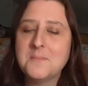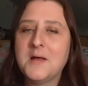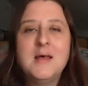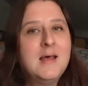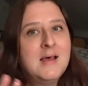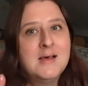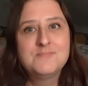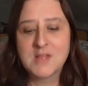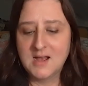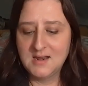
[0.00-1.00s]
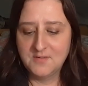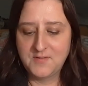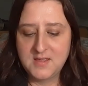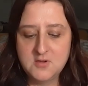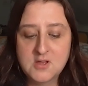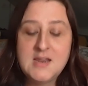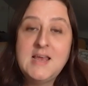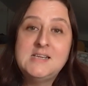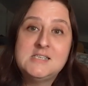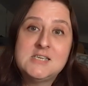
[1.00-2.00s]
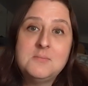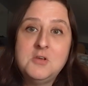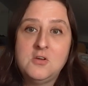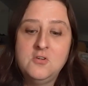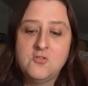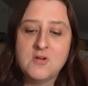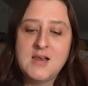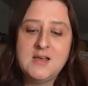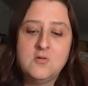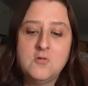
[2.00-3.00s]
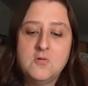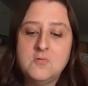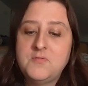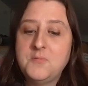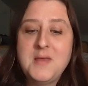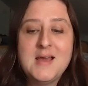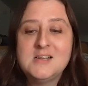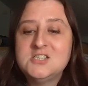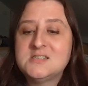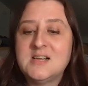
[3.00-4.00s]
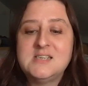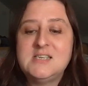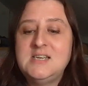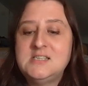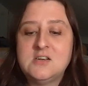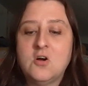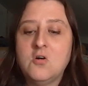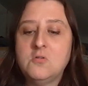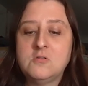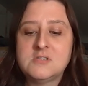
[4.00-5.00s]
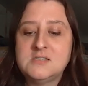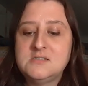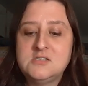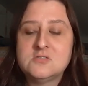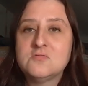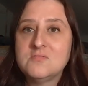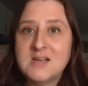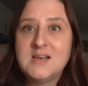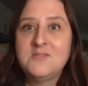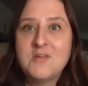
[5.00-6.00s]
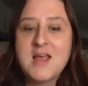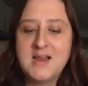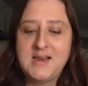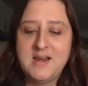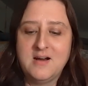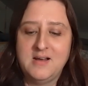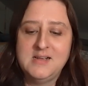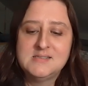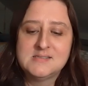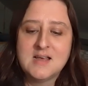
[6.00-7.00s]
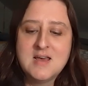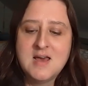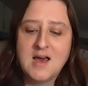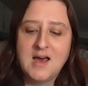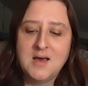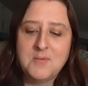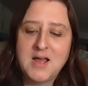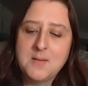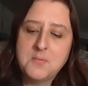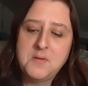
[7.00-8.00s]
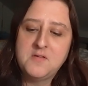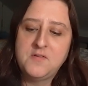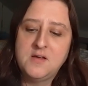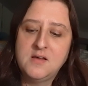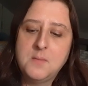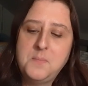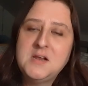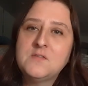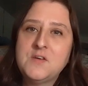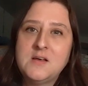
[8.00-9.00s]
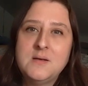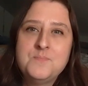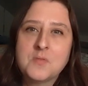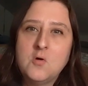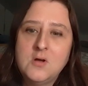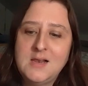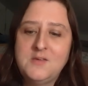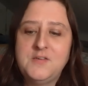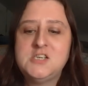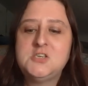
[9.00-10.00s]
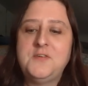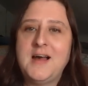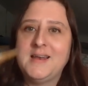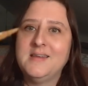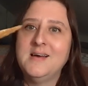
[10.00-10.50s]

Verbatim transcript: but I love it. You can heat it up, you can grill it, or for me, I just like to eat it cold. It's just really, really nice. Um, I am a bit of a, a bit of a oily fish fan.